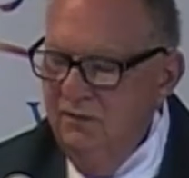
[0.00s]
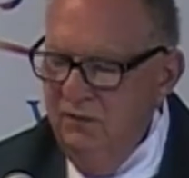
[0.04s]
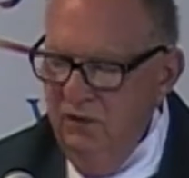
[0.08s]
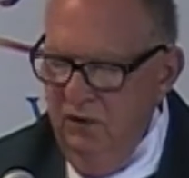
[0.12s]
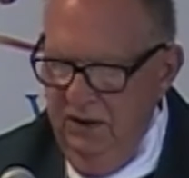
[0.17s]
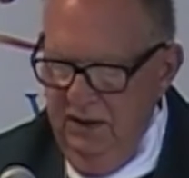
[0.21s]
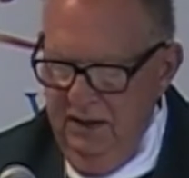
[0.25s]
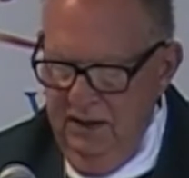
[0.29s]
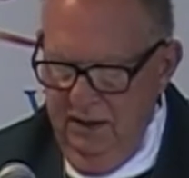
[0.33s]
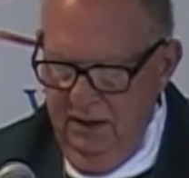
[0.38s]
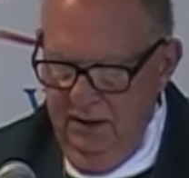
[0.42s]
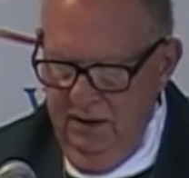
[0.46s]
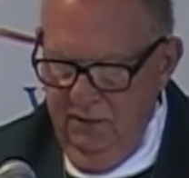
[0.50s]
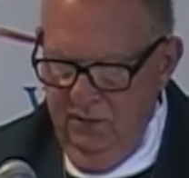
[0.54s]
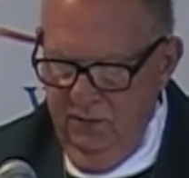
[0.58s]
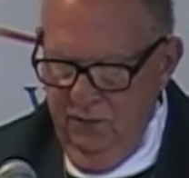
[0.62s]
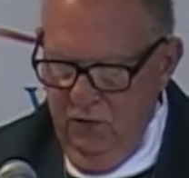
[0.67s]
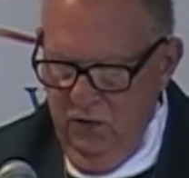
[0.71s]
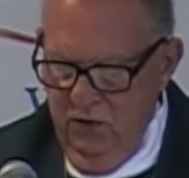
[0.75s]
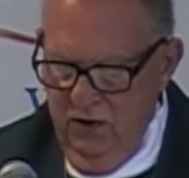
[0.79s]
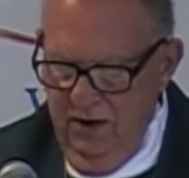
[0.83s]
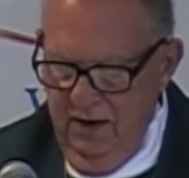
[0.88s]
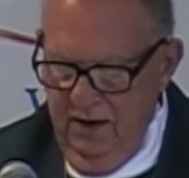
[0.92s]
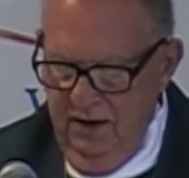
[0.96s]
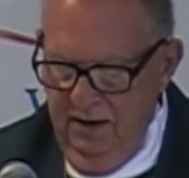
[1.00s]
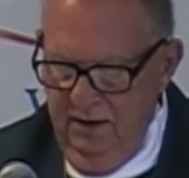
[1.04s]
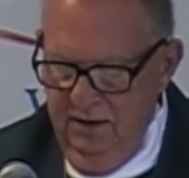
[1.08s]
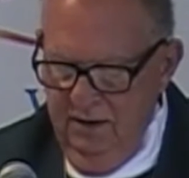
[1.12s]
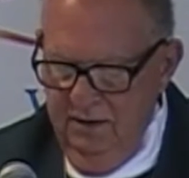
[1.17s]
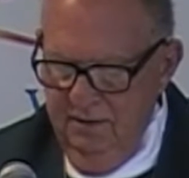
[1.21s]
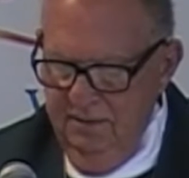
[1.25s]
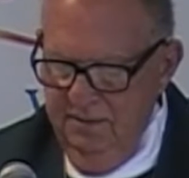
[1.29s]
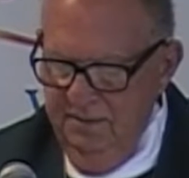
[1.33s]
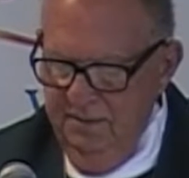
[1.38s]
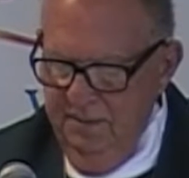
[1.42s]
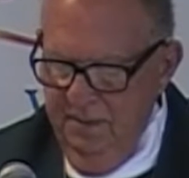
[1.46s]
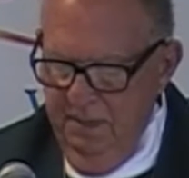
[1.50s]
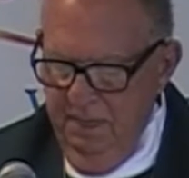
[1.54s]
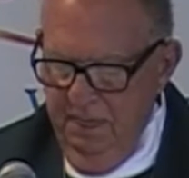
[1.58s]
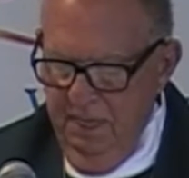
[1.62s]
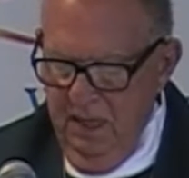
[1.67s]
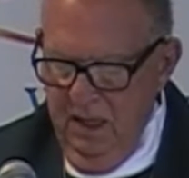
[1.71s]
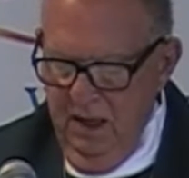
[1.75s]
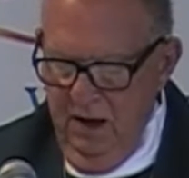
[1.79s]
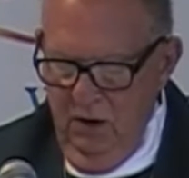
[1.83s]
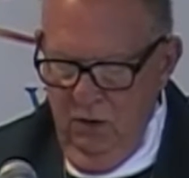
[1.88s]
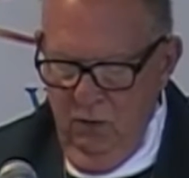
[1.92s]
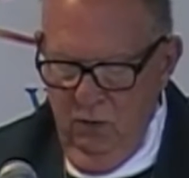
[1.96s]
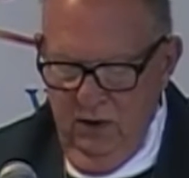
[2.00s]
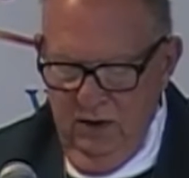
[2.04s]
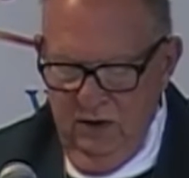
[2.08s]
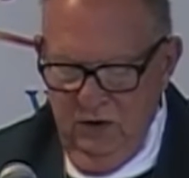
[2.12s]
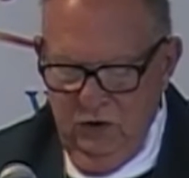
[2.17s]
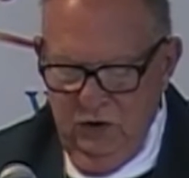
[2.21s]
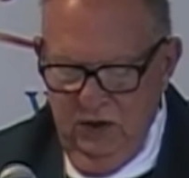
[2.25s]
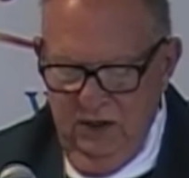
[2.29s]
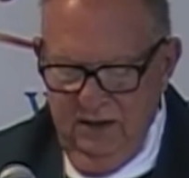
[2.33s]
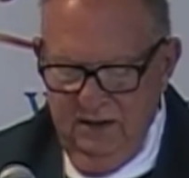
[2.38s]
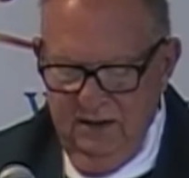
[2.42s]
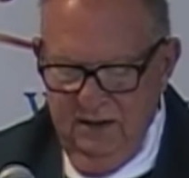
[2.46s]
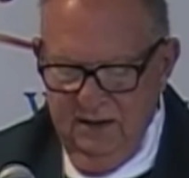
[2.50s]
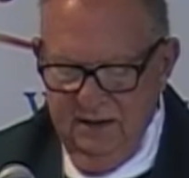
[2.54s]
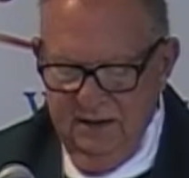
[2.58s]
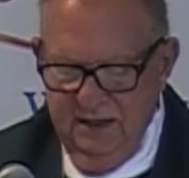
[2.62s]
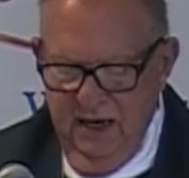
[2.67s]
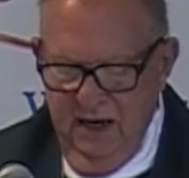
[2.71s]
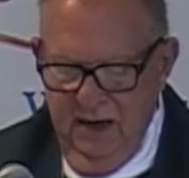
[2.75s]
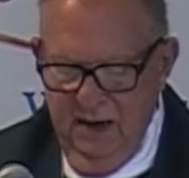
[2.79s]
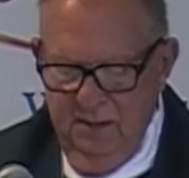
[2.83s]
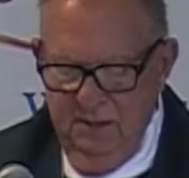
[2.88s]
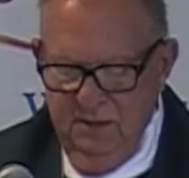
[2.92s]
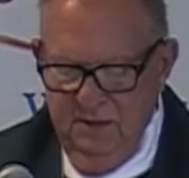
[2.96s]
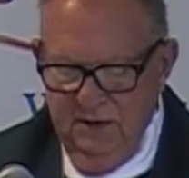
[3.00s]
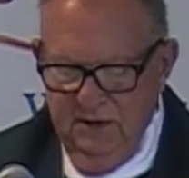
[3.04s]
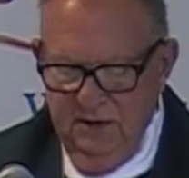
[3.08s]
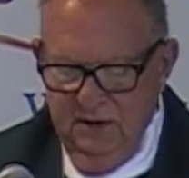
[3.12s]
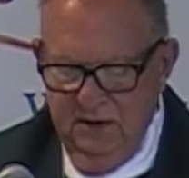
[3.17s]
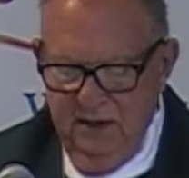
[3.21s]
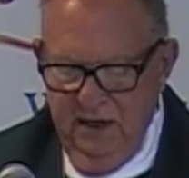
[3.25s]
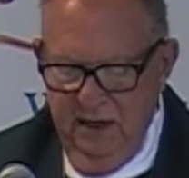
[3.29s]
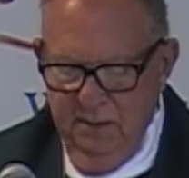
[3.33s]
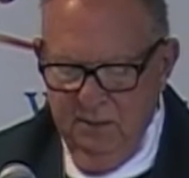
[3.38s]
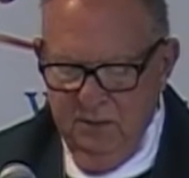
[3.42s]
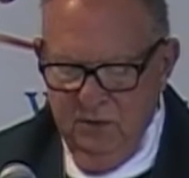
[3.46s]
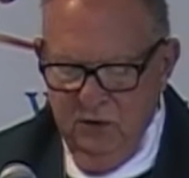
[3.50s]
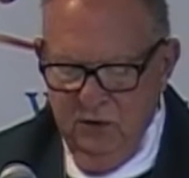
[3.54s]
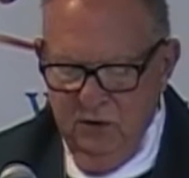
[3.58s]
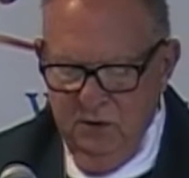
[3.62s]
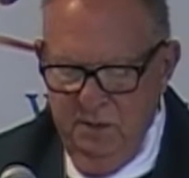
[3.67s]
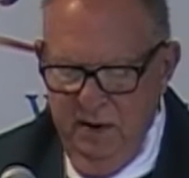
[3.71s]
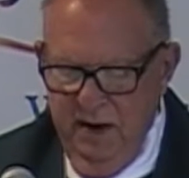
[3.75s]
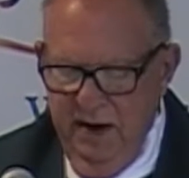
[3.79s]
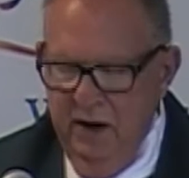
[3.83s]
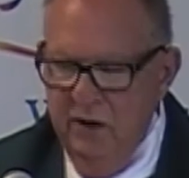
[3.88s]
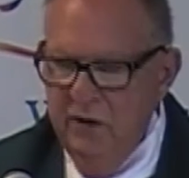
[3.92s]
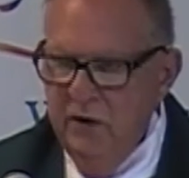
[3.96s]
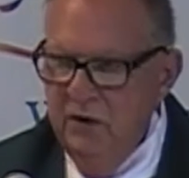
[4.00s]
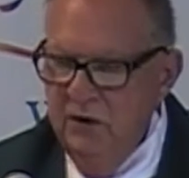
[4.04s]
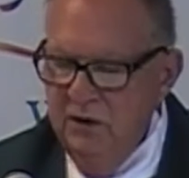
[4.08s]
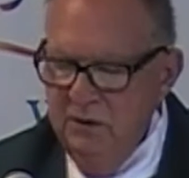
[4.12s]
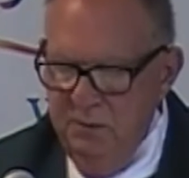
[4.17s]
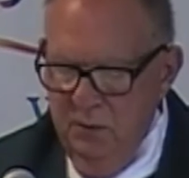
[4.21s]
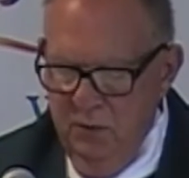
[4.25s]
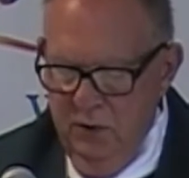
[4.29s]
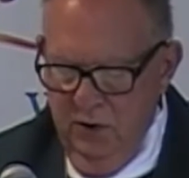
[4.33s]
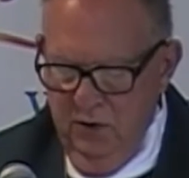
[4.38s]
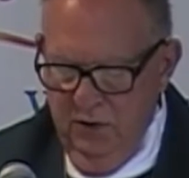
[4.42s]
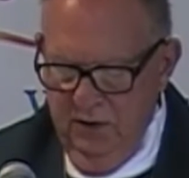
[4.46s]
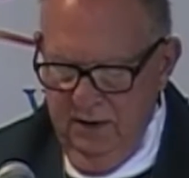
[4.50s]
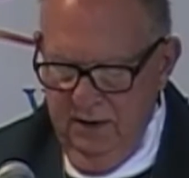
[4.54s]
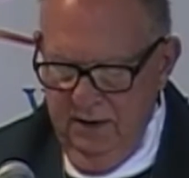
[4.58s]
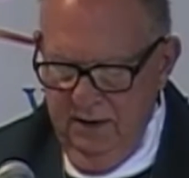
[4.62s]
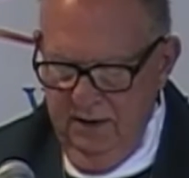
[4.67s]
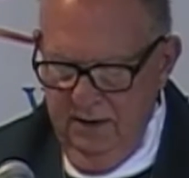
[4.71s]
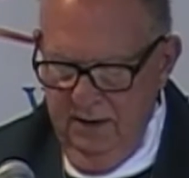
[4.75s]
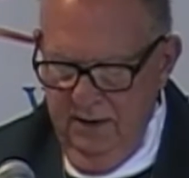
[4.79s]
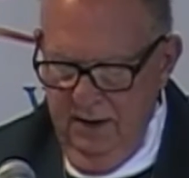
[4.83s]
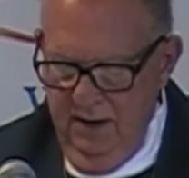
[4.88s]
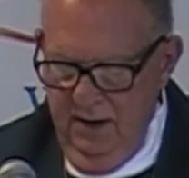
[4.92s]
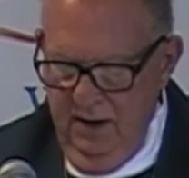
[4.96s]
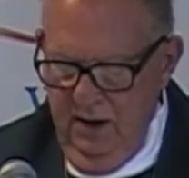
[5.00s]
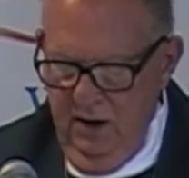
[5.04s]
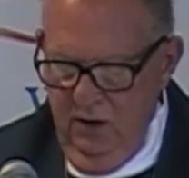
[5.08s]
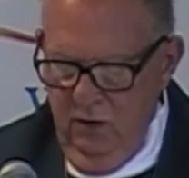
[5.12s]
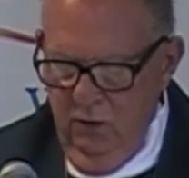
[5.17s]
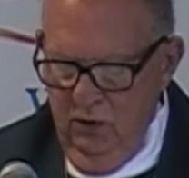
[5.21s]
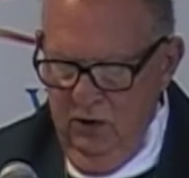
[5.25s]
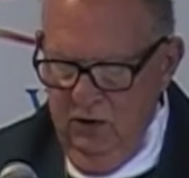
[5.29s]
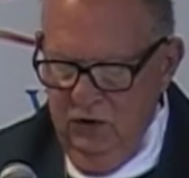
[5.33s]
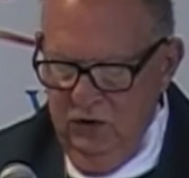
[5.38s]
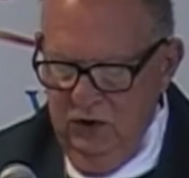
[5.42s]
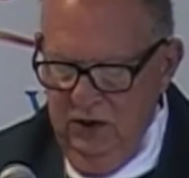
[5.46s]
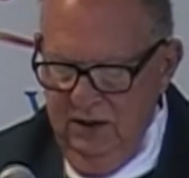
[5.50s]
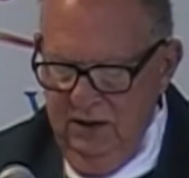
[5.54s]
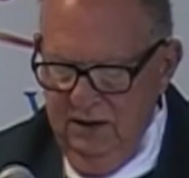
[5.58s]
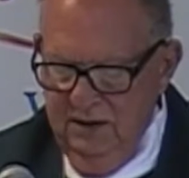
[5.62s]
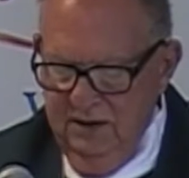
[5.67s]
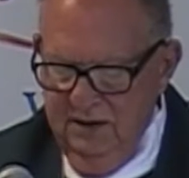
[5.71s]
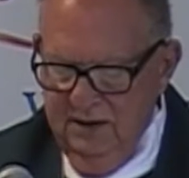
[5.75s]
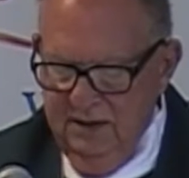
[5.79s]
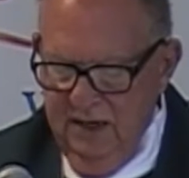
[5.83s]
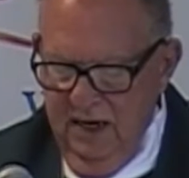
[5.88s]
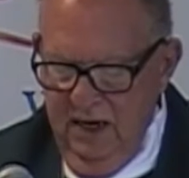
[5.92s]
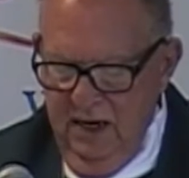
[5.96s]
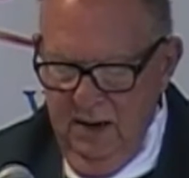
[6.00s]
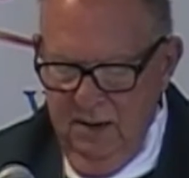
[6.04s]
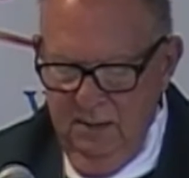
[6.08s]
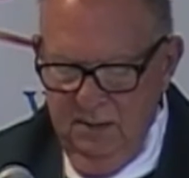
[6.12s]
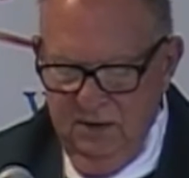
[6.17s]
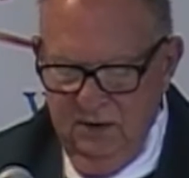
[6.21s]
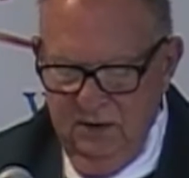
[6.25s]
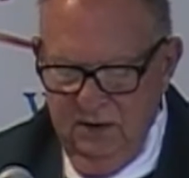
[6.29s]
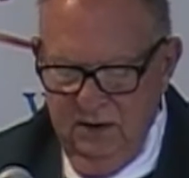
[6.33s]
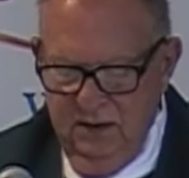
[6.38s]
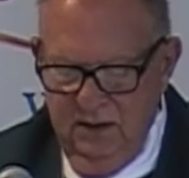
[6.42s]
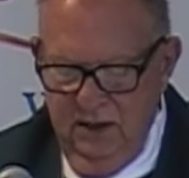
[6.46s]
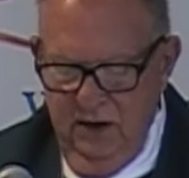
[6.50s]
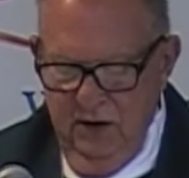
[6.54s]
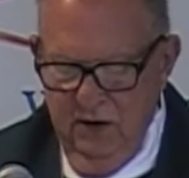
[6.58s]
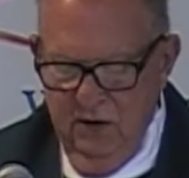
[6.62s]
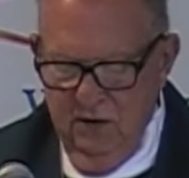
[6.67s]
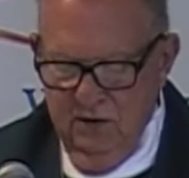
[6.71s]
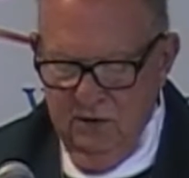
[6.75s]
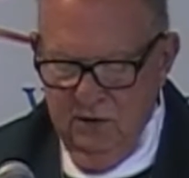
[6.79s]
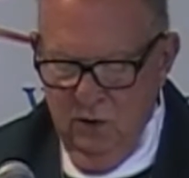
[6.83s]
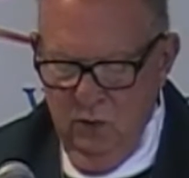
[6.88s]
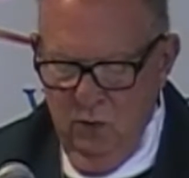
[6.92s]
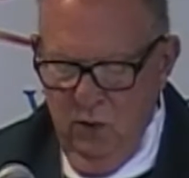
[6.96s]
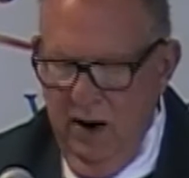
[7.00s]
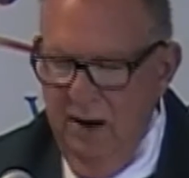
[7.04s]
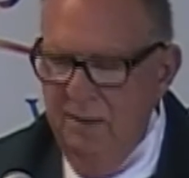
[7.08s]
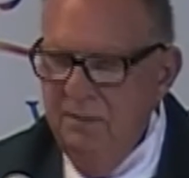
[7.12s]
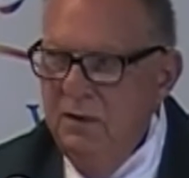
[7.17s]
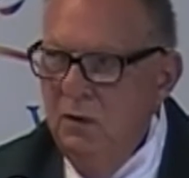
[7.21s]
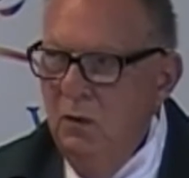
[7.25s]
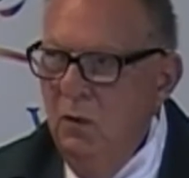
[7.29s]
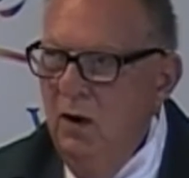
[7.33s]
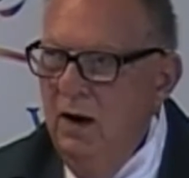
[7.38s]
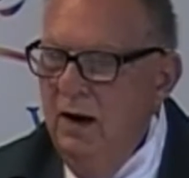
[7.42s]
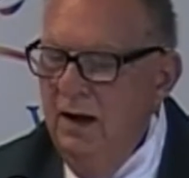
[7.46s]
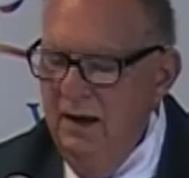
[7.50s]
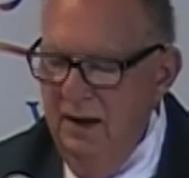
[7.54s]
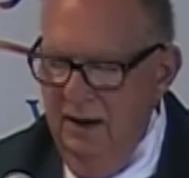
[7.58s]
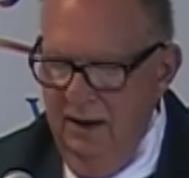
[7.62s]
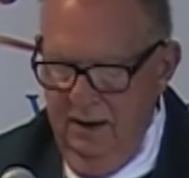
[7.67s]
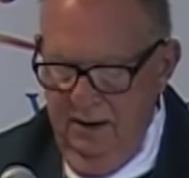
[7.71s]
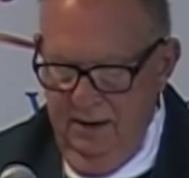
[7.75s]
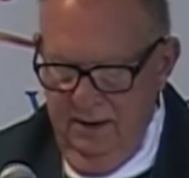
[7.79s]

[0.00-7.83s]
flee, free. When Jesus comes, the tempter's power is broken. When Jesus comes, the tears are wiped away.